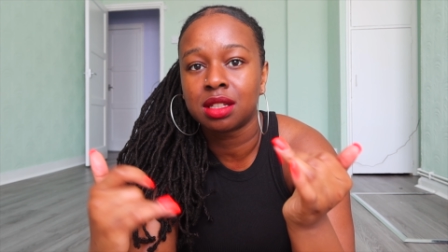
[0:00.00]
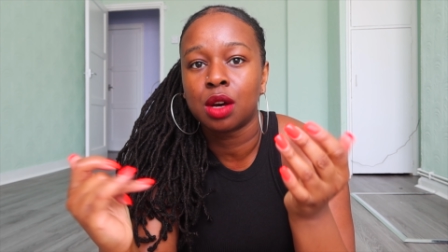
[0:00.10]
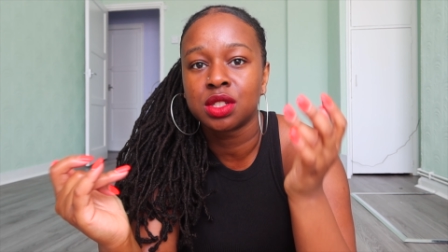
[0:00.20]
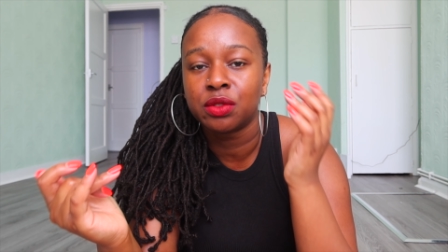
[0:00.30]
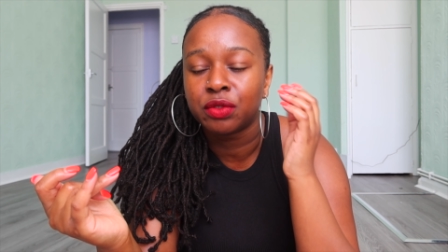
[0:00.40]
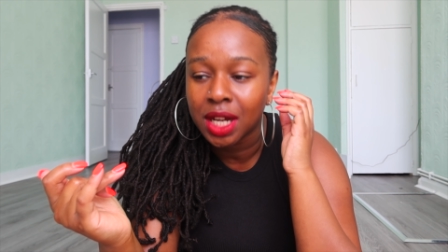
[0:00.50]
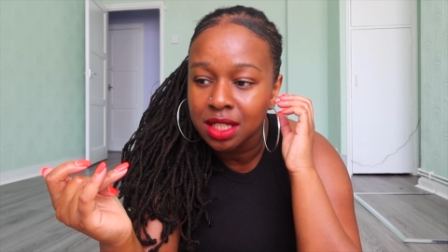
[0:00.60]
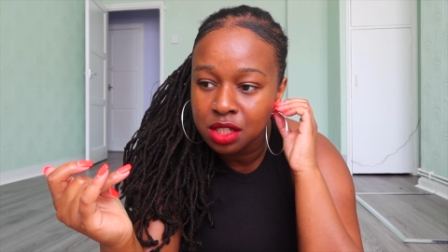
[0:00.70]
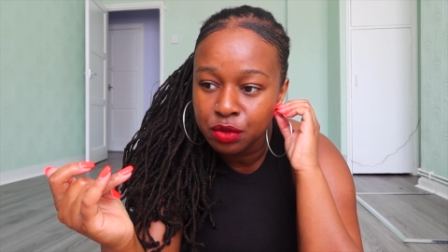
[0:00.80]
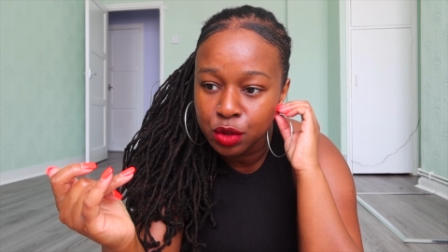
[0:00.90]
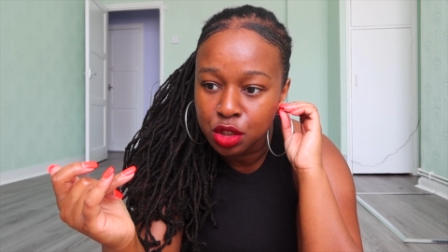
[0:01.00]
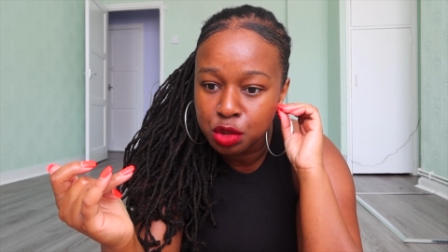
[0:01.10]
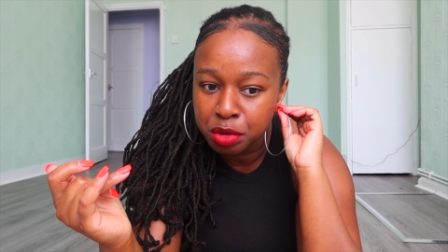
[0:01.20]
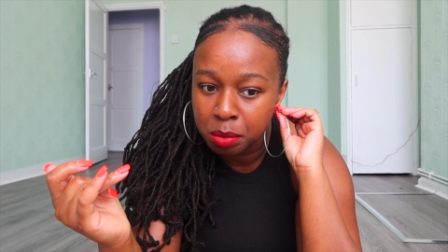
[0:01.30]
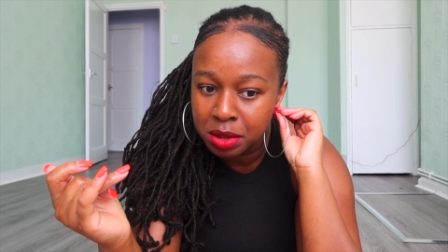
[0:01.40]
So I was invited to view
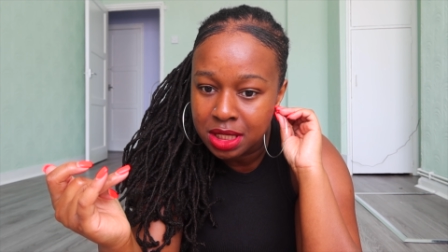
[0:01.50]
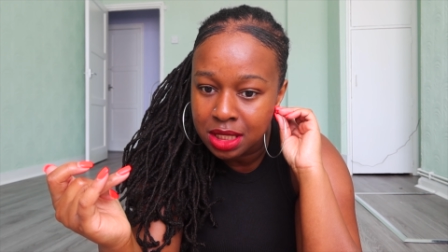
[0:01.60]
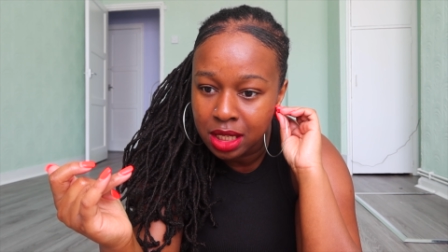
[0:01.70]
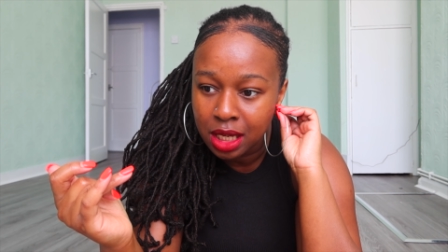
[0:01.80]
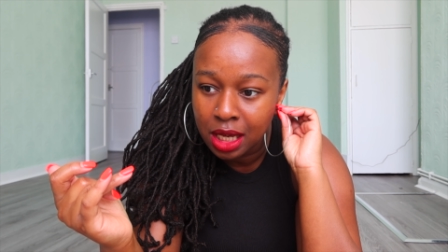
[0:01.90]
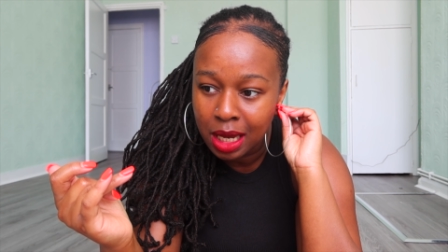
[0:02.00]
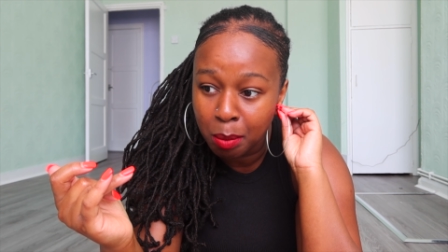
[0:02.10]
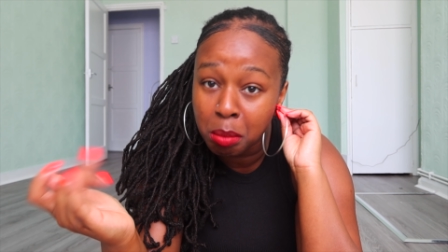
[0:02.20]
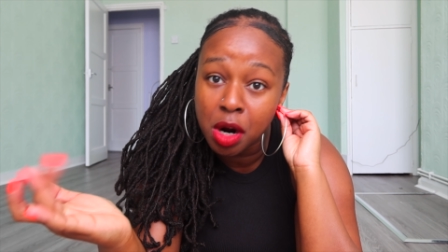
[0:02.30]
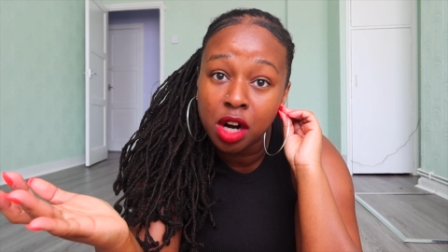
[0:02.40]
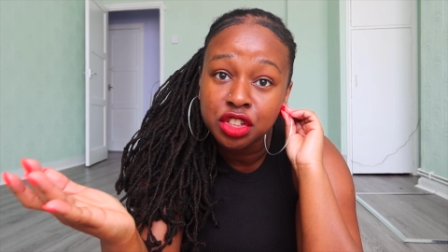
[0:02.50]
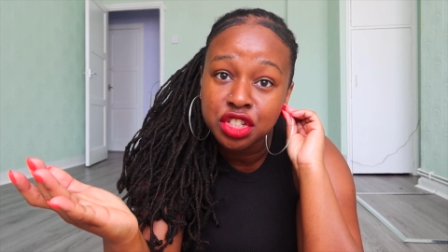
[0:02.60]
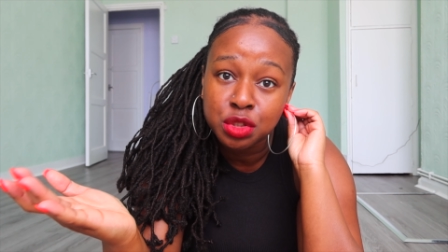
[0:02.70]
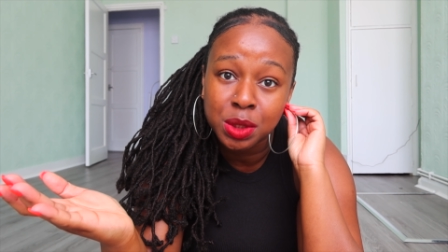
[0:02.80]
this property March